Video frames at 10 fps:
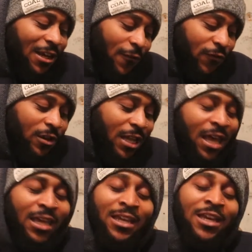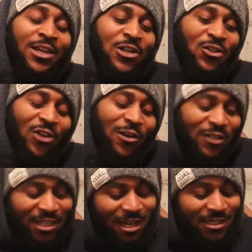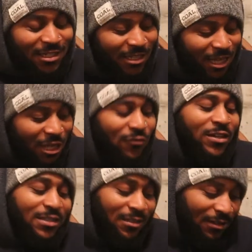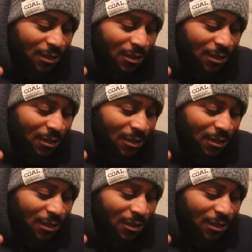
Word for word: I feel like Travis Scott should have gave us